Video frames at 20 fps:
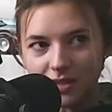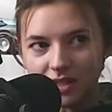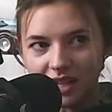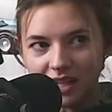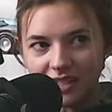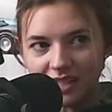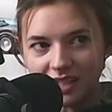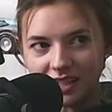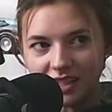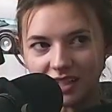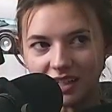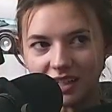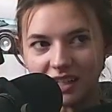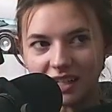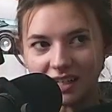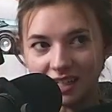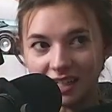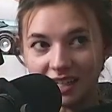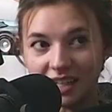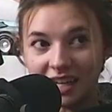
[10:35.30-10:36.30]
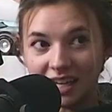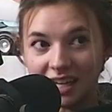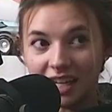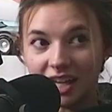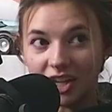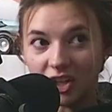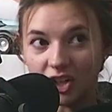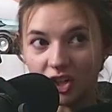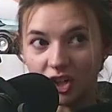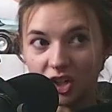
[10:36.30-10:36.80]
I attended, he hid
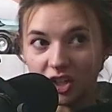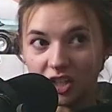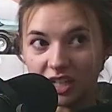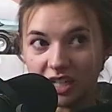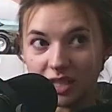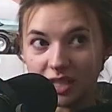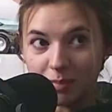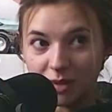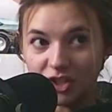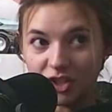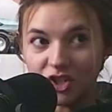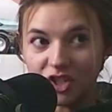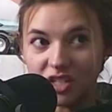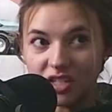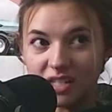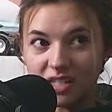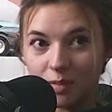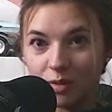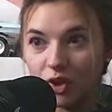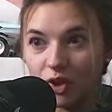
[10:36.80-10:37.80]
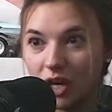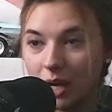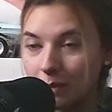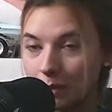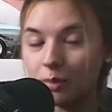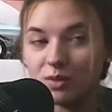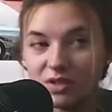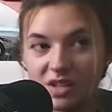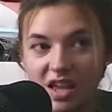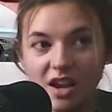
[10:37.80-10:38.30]
underneath benches and would grab
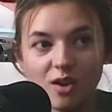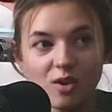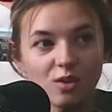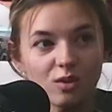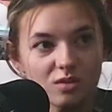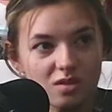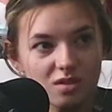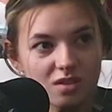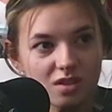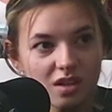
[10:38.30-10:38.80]
people's ankles.